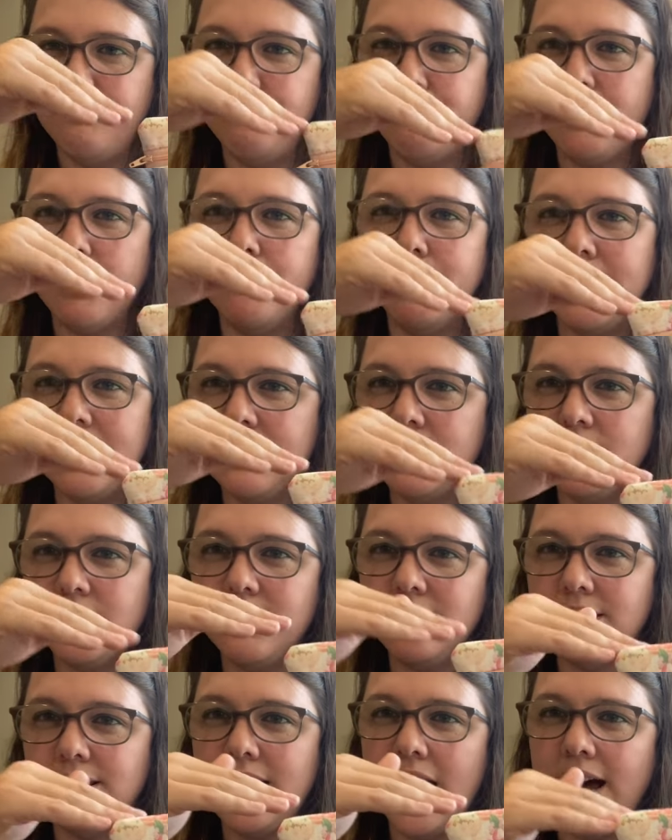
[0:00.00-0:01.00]
permit
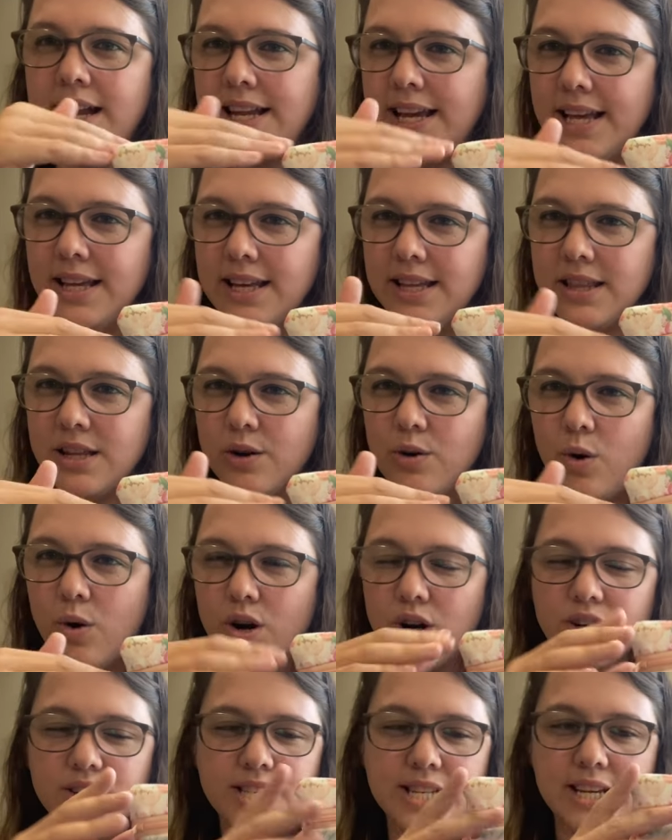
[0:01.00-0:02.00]
cutting in the
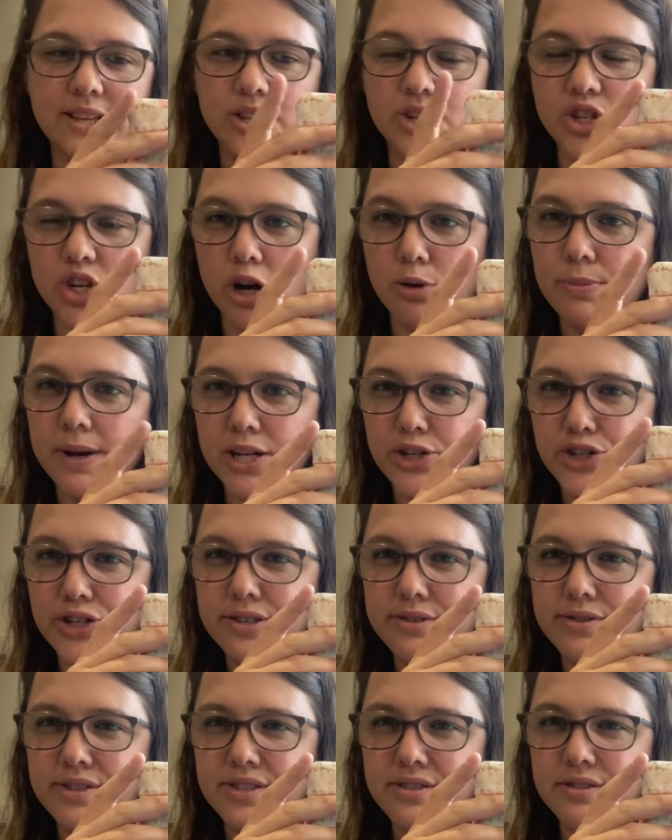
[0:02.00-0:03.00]
corners to get the sharp
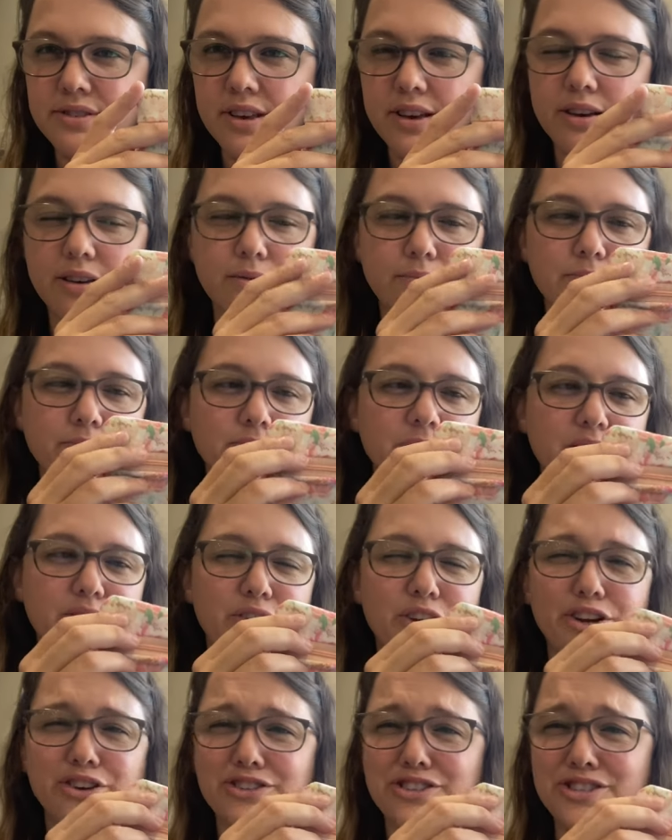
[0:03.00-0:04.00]
edges.
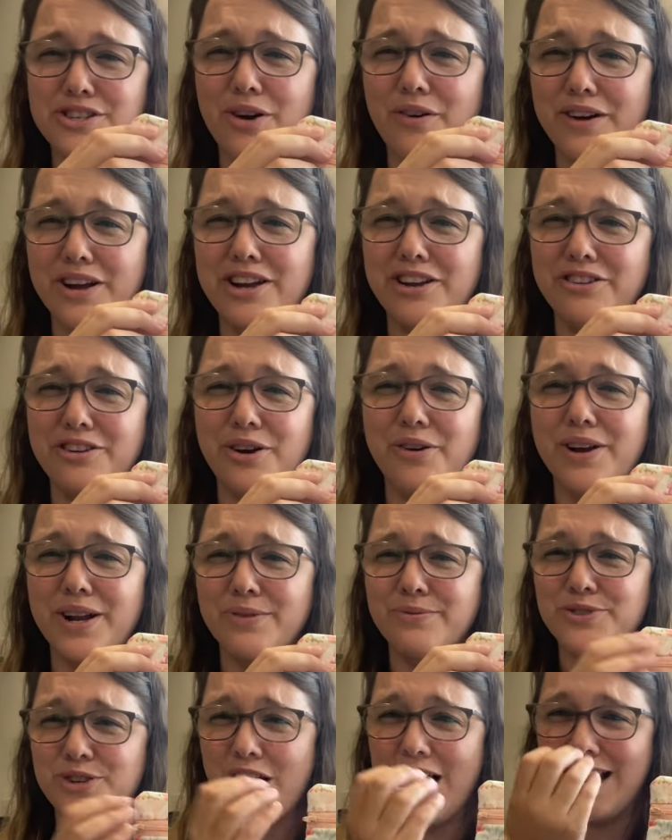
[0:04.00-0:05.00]
If you're a sewer, you know what
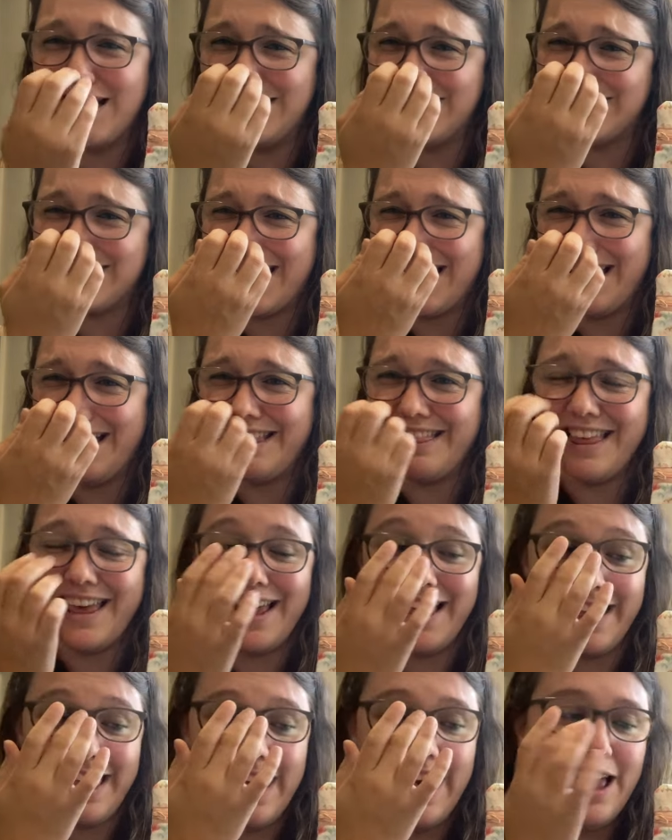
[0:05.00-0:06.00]
I'm trying to say, I
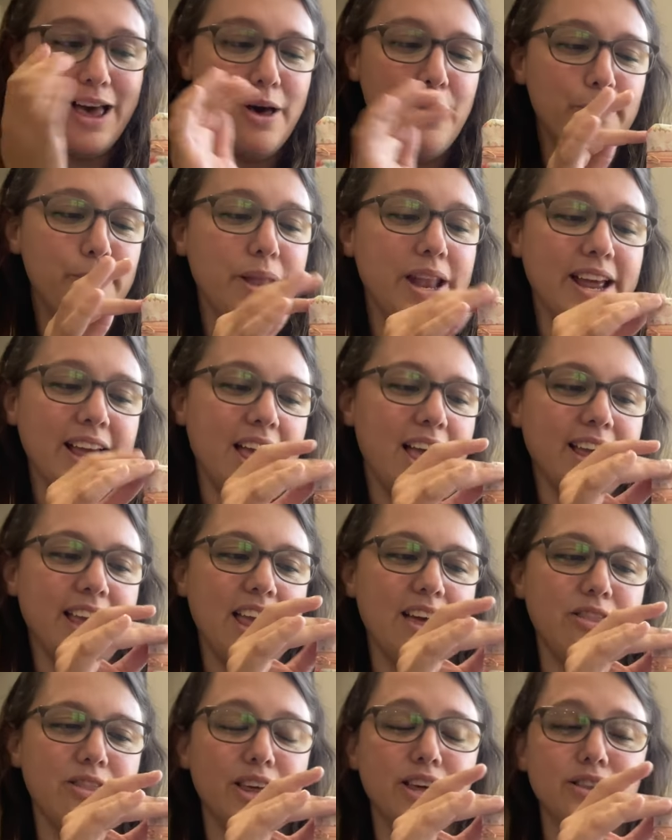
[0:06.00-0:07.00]
think, but I
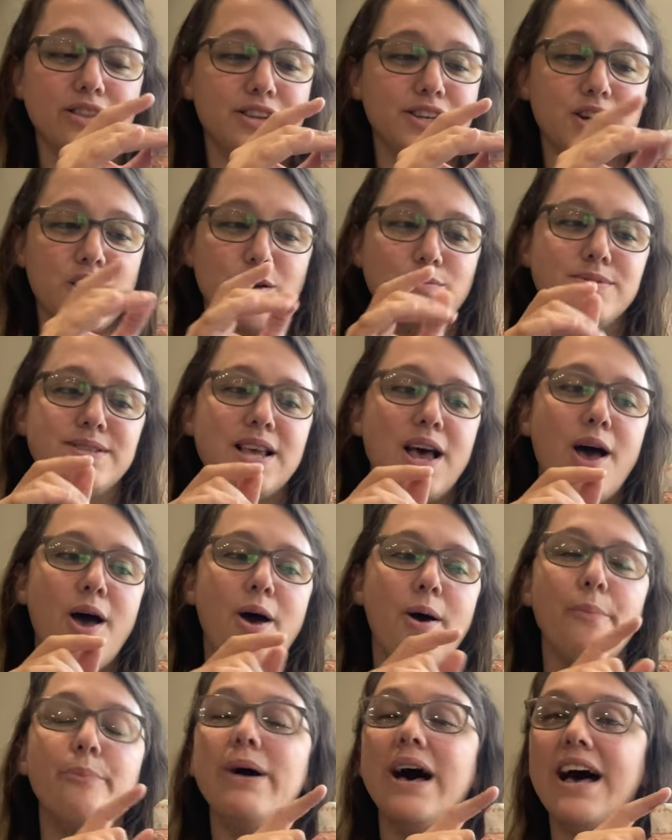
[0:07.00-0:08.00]
can't think of the terms.
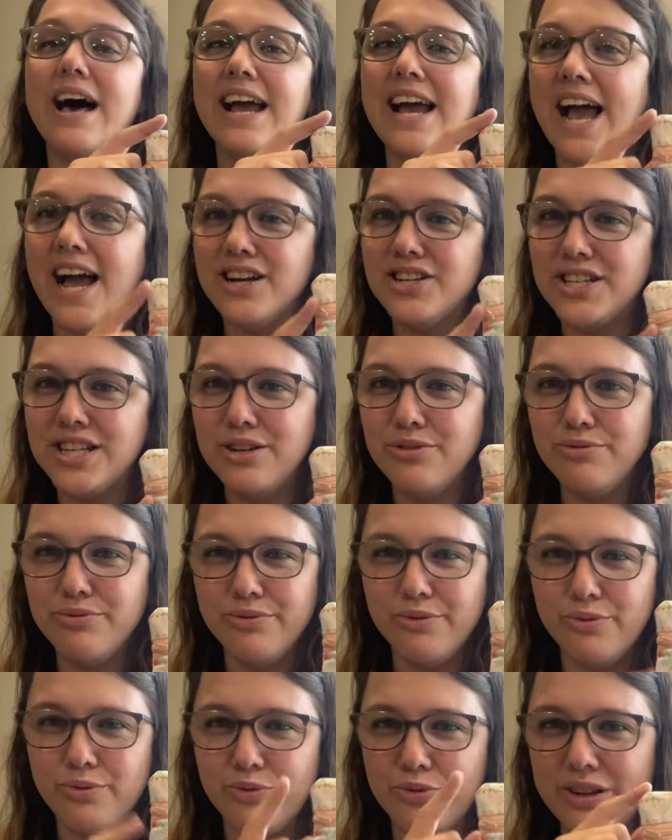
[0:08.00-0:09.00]
But I actually
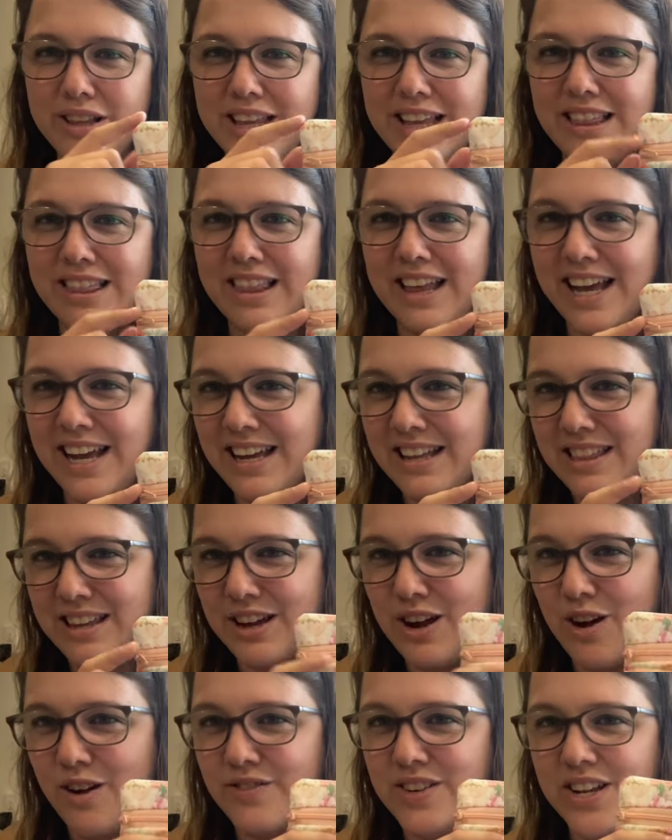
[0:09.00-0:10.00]
really like the
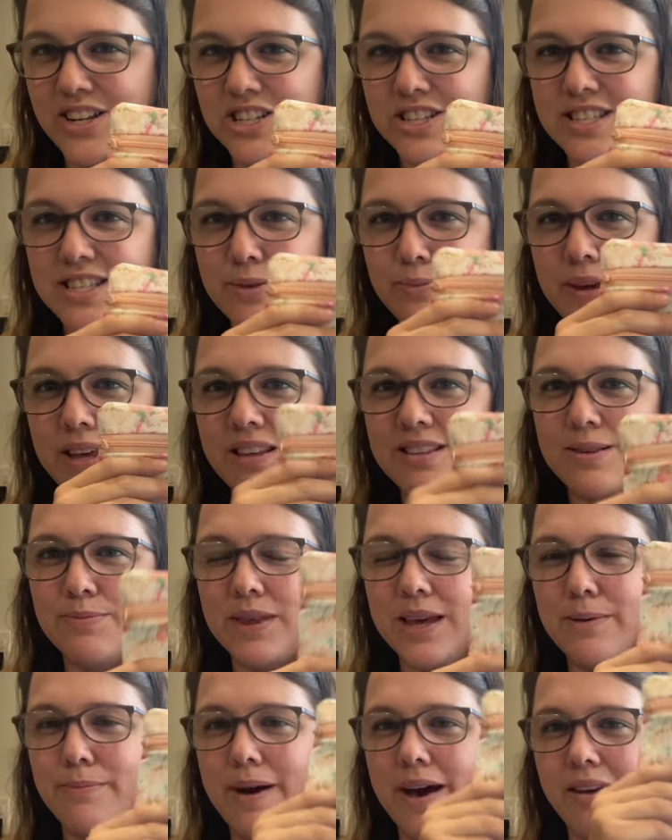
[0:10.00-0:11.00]
curved edges. To me,
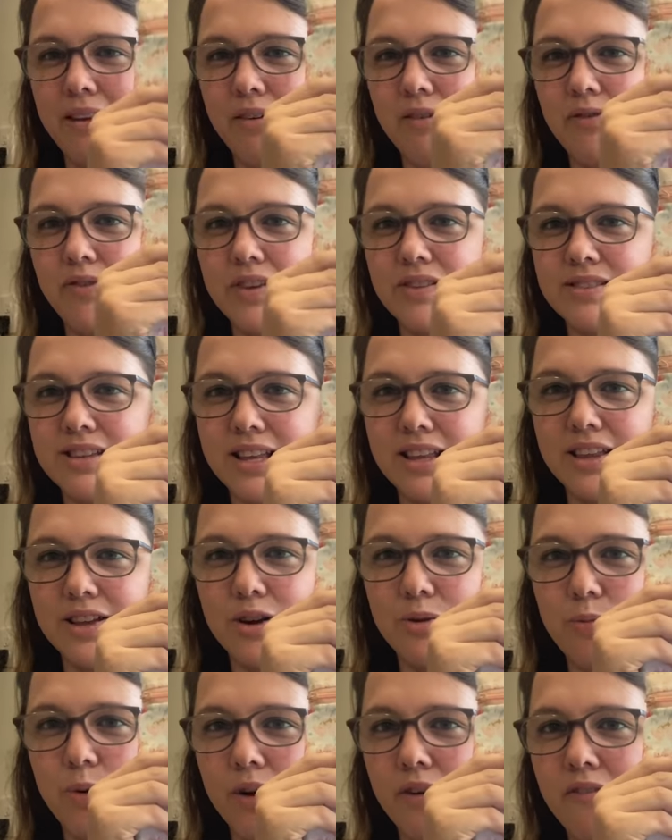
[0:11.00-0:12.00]
something about it feels a
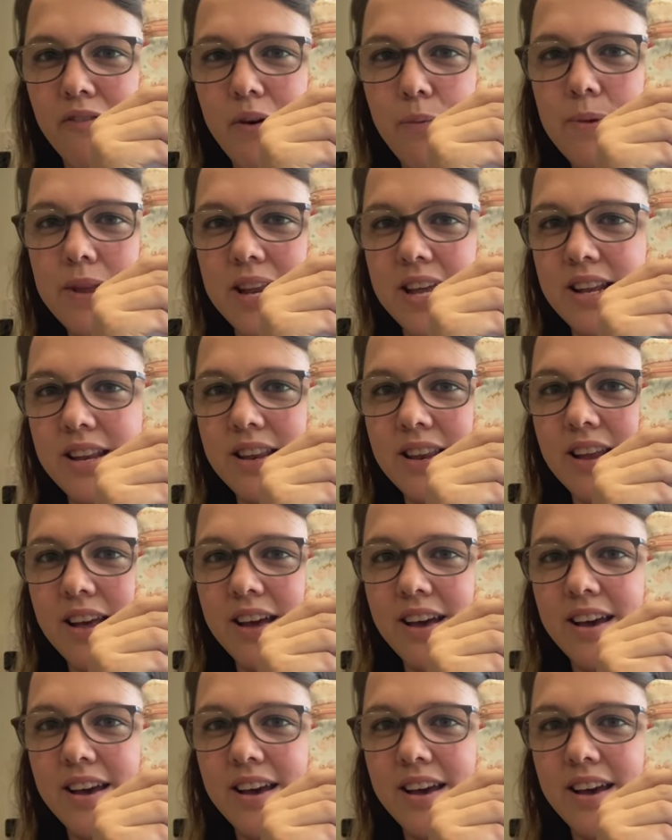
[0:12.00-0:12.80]
little more feminine.